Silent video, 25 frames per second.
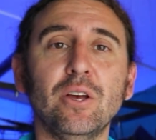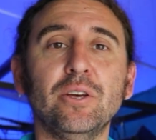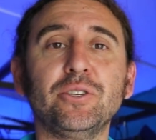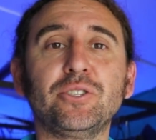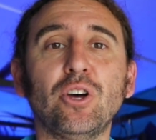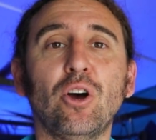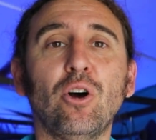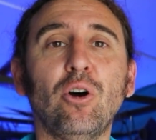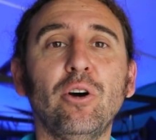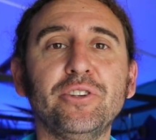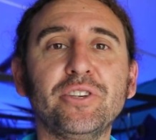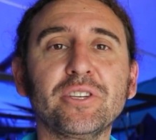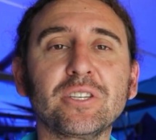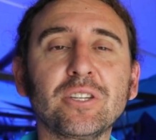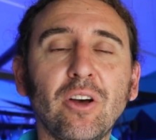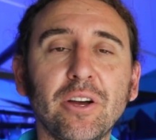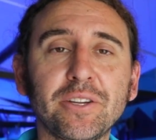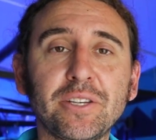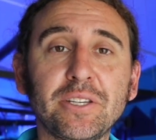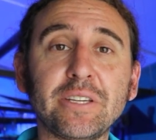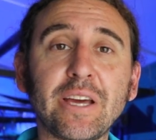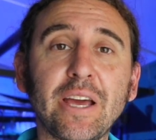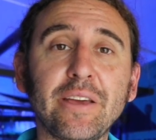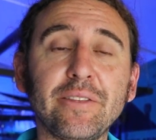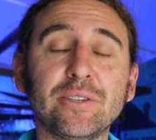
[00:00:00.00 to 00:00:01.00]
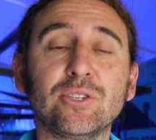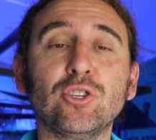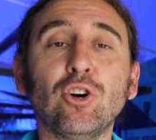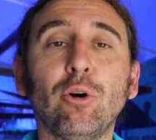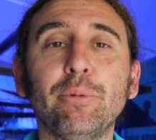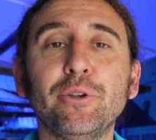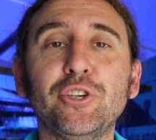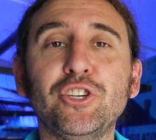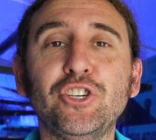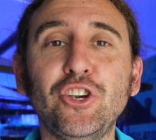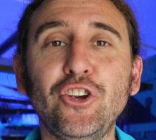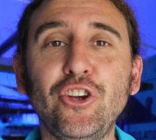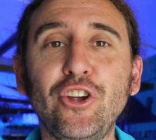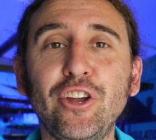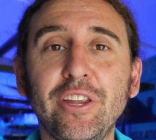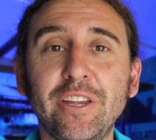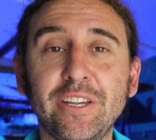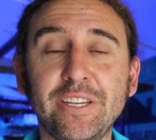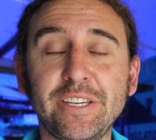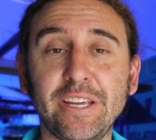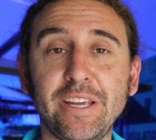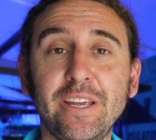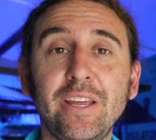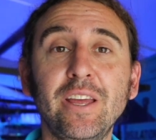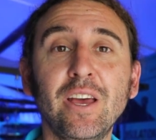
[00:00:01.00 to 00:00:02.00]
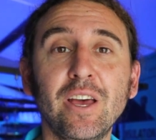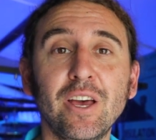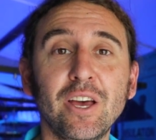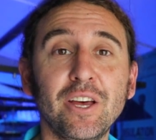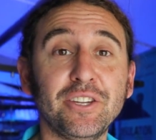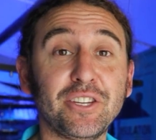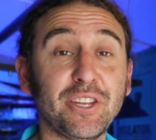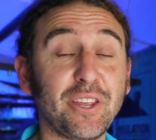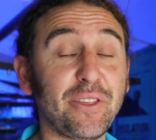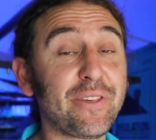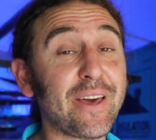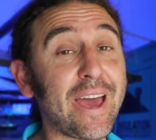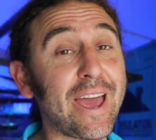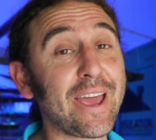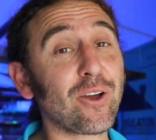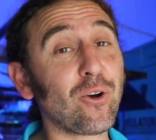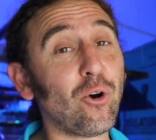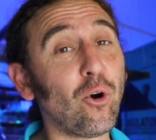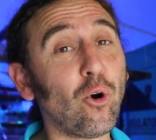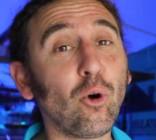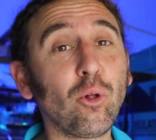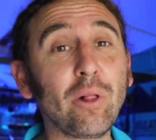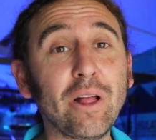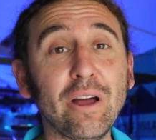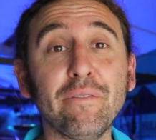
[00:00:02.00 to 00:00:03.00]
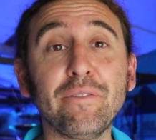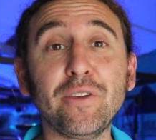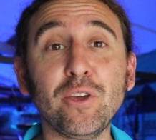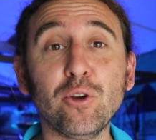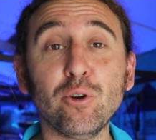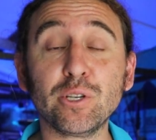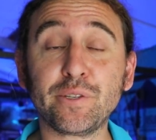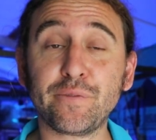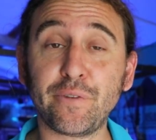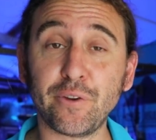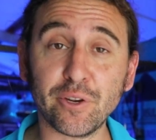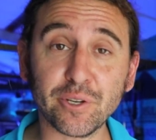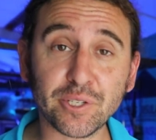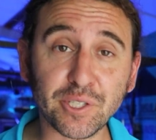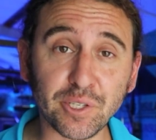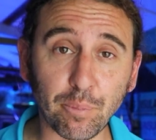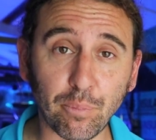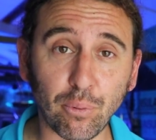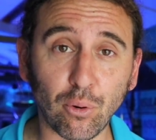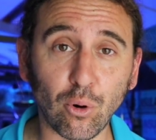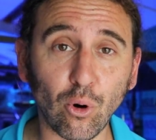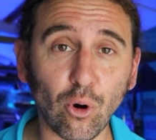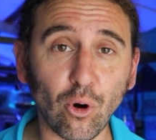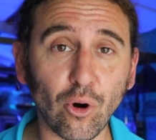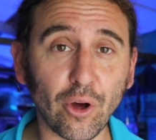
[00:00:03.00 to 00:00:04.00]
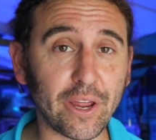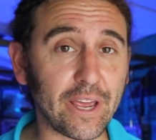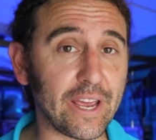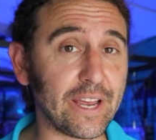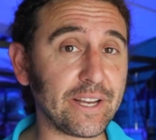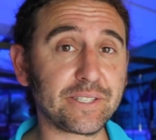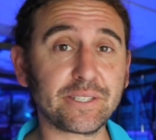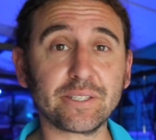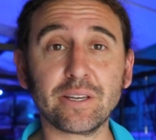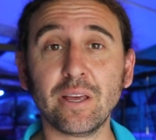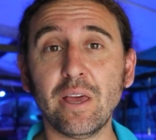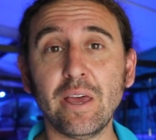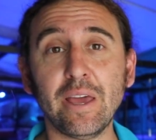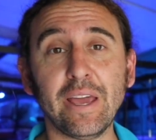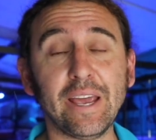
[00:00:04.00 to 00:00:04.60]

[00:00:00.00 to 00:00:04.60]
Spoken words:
So I'd just like to take this opportunity to thank all our viewers for your support. It's